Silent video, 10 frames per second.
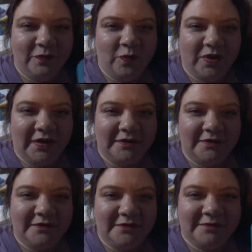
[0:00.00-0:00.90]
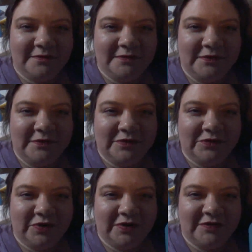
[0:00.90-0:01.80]
while I
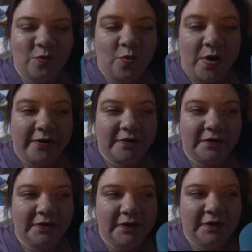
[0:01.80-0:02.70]
drink some water.